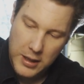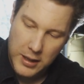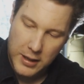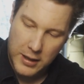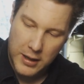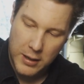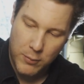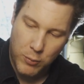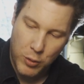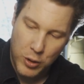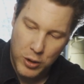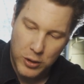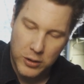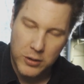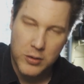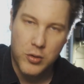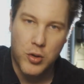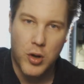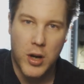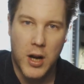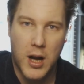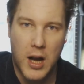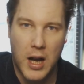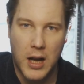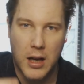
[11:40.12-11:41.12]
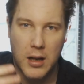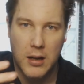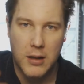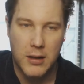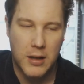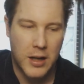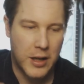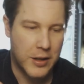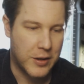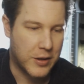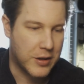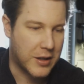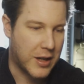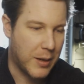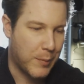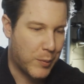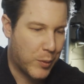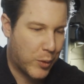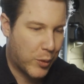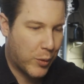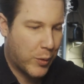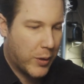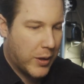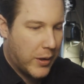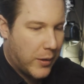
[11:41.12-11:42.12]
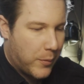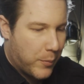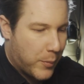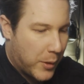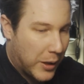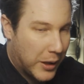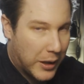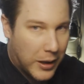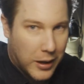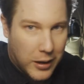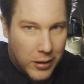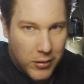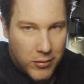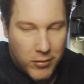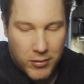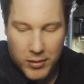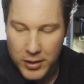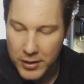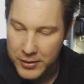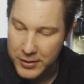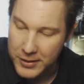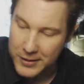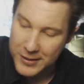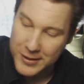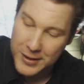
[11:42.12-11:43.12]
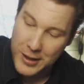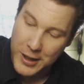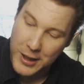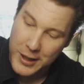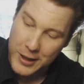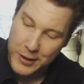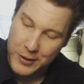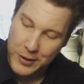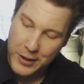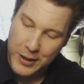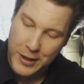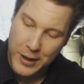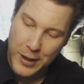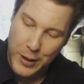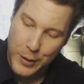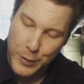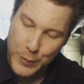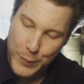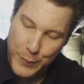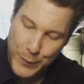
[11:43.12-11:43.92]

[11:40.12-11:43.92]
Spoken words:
I will try and skip through it and make it as exciting as I can.